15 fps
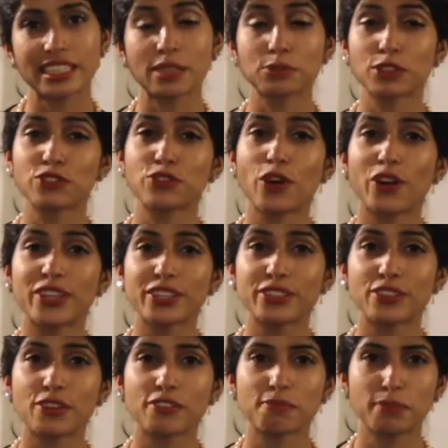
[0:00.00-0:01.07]
and I'm the founder
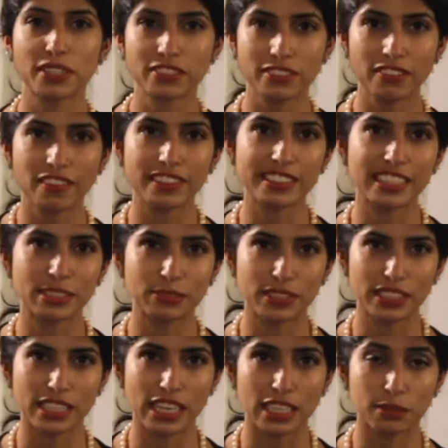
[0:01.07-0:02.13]
of Pixel Art
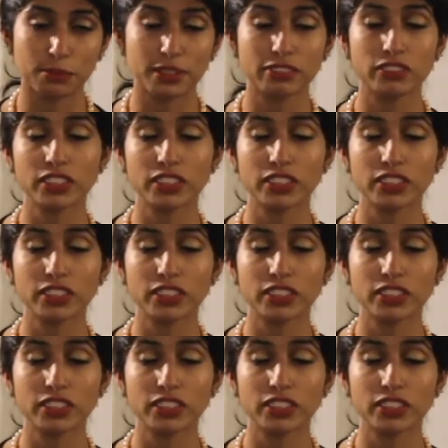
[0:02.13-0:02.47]
Games Academy,